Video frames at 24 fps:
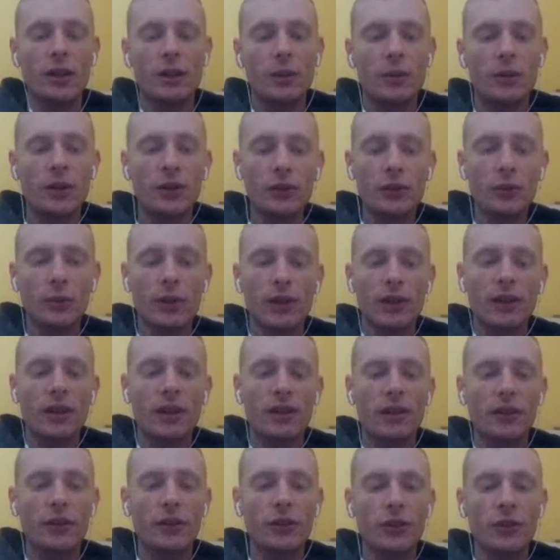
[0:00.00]
We're also working on
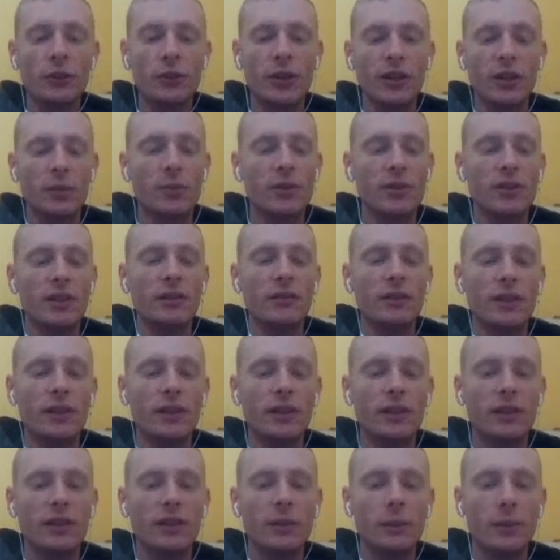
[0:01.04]
a new 80% run,